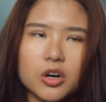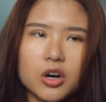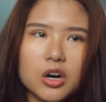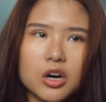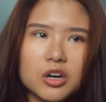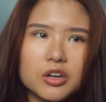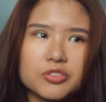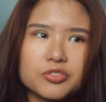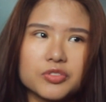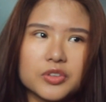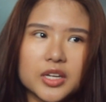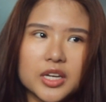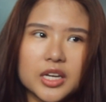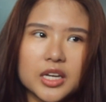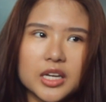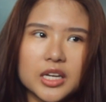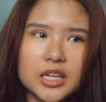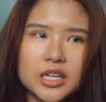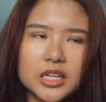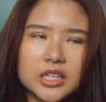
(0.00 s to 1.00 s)
off
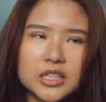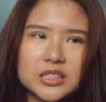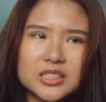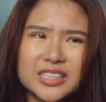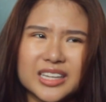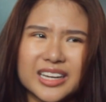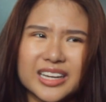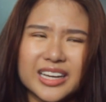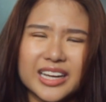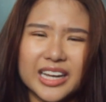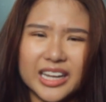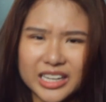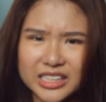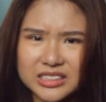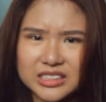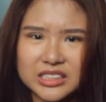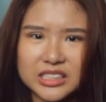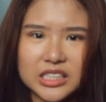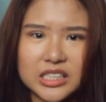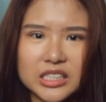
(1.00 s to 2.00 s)
is like
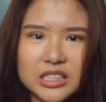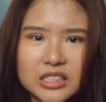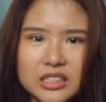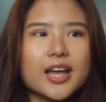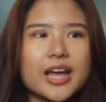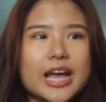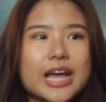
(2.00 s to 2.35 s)
18.